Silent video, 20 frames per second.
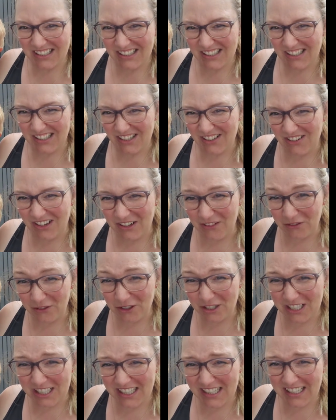So
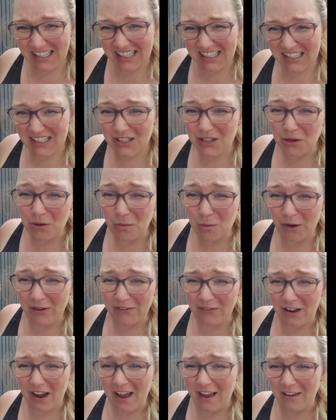unfortunately, it's a
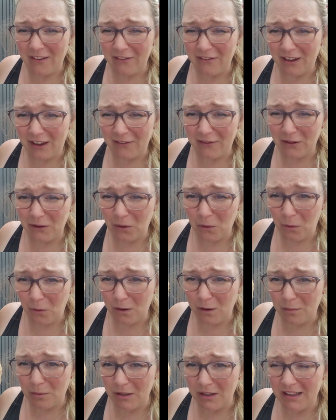2.5. I feel
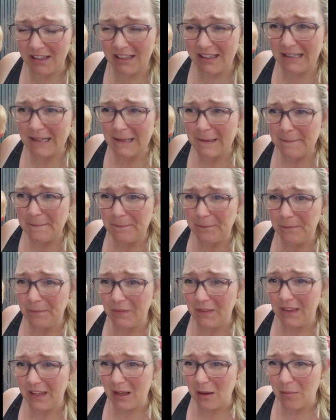horrible
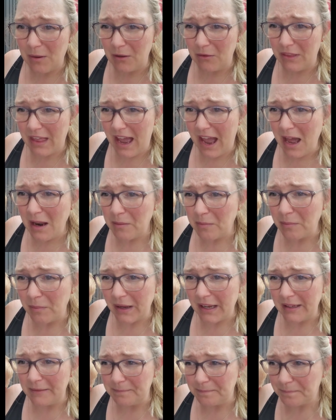about that,
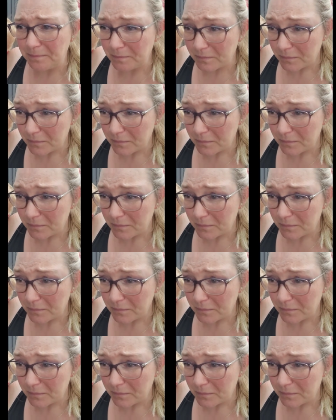but